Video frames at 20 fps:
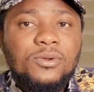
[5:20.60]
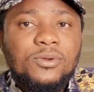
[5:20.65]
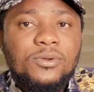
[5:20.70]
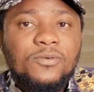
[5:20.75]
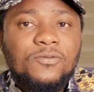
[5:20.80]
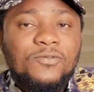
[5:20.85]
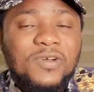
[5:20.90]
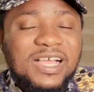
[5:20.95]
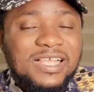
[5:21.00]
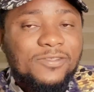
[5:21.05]

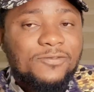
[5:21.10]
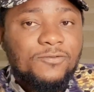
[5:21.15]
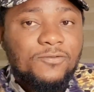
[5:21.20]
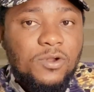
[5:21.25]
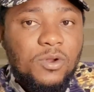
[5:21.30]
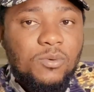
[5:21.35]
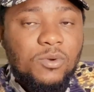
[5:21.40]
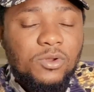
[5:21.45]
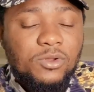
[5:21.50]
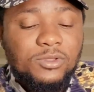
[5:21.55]
Fast
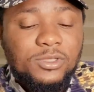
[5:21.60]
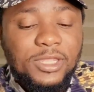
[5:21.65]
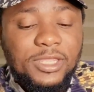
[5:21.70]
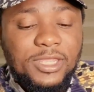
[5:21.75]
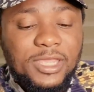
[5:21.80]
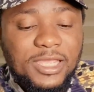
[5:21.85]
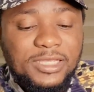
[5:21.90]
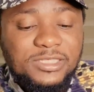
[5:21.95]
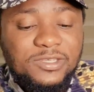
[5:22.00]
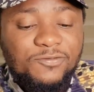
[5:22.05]
forward,
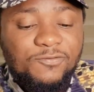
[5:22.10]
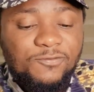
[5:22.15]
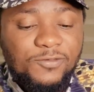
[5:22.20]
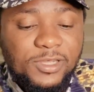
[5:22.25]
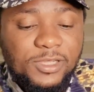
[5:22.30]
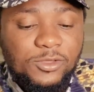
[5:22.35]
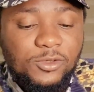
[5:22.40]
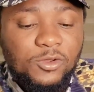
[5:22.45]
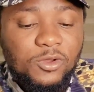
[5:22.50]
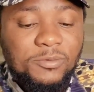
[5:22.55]
here's a
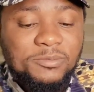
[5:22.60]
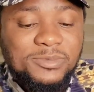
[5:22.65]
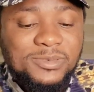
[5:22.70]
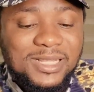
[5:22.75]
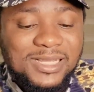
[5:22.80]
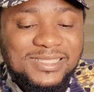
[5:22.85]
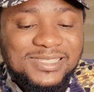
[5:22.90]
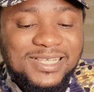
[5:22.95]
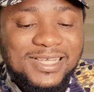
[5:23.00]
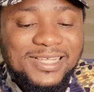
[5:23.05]
video of
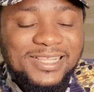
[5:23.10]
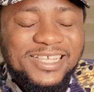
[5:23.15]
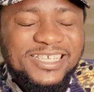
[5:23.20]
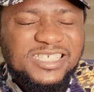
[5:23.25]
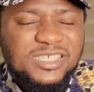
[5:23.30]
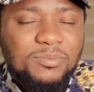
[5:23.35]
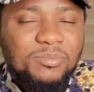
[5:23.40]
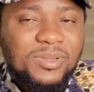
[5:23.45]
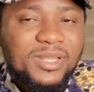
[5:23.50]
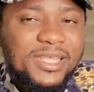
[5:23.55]
Zlatan
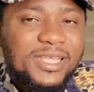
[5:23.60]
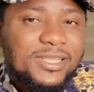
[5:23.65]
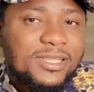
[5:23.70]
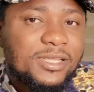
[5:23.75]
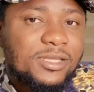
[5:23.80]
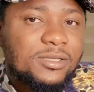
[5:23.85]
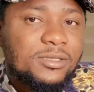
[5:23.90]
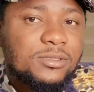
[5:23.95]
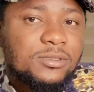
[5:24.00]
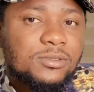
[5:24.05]

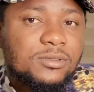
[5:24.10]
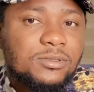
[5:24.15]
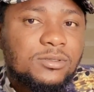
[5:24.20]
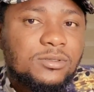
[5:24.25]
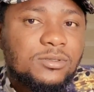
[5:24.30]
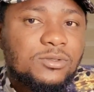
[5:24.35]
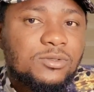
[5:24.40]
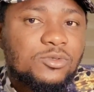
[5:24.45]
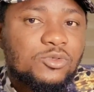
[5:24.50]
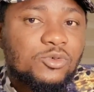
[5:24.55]
explaining
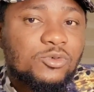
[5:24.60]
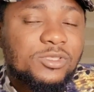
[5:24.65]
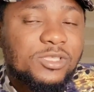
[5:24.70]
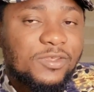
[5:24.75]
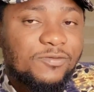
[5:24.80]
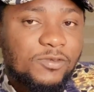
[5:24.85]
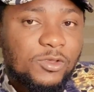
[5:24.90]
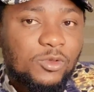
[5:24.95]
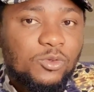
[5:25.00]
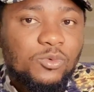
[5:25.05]
to
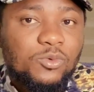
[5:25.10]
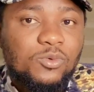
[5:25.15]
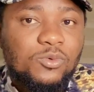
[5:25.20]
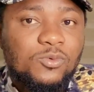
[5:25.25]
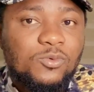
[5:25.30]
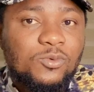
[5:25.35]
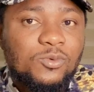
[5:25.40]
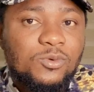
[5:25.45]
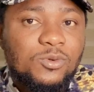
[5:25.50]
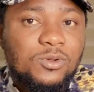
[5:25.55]

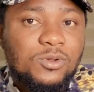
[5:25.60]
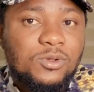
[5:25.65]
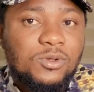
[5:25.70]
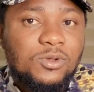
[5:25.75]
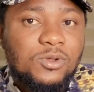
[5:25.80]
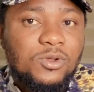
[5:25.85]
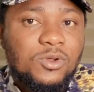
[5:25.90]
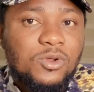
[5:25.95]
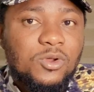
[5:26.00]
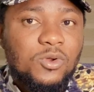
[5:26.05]
Davido
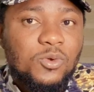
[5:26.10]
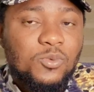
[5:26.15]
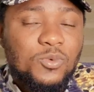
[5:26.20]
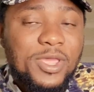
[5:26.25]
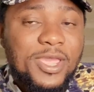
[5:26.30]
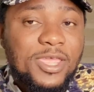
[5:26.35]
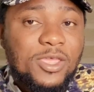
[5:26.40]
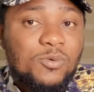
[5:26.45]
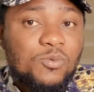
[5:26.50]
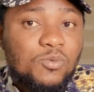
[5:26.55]

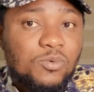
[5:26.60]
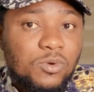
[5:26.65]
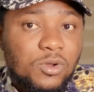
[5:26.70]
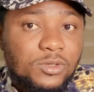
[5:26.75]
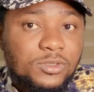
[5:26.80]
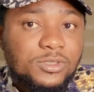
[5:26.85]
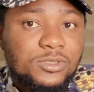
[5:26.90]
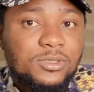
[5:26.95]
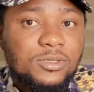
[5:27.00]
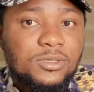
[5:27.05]
where he
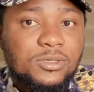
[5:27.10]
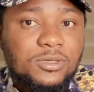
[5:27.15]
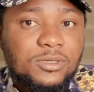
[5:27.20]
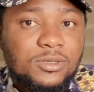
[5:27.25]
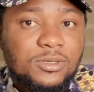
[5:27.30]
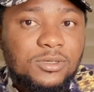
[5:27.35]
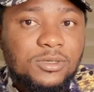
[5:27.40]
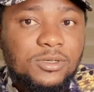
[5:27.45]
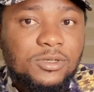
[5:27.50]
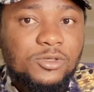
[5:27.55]
was
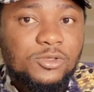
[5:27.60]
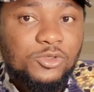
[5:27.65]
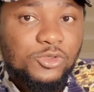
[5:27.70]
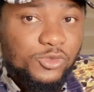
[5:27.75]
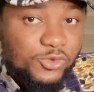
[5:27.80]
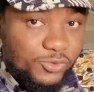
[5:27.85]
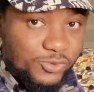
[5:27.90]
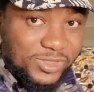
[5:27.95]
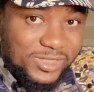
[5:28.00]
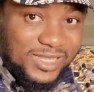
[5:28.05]

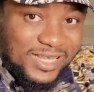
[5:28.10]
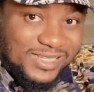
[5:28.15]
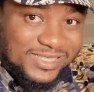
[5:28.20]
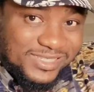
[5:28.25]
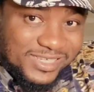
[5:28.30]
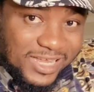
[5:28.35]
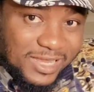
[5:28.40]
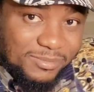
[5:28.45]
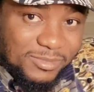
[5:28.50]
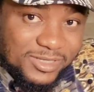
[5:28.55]
during that
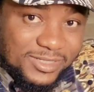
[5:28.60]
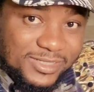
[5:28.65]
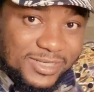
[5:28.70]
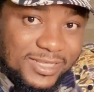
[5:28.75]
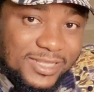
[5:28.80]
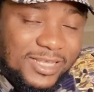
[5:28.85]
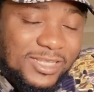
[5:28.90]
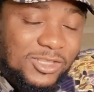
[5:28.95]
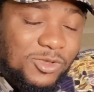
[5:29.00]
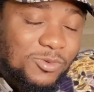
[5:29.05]
time. They
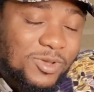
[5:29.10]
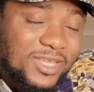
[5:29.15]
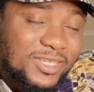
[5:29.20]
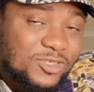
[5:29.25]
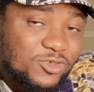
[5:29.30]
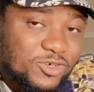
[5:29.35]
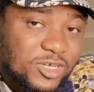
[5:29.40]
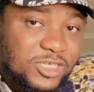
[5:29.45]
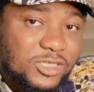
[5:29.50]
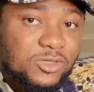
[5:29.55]
said that they were in
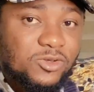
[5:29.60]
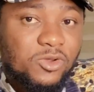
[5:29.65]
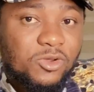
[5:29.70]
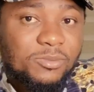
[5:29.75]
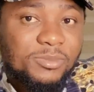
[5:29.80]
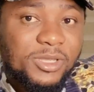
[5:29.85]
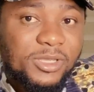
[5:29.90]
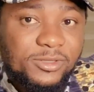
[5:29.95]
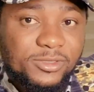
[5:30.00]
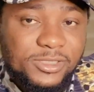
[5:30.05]

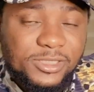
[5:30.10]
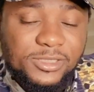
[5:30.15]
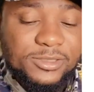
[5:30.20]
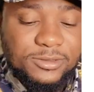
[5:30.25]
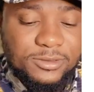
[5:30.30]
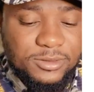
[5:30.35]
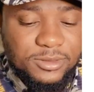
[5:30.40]
Transcorp Hilton.